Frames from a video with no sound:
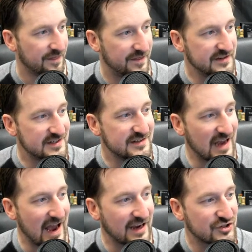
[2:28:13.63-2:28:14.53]
This is
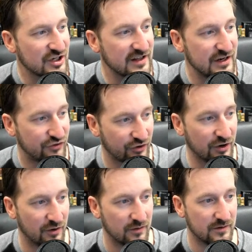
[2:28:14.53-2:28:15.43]
actually
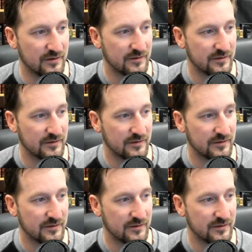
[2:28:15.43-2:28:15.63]
true.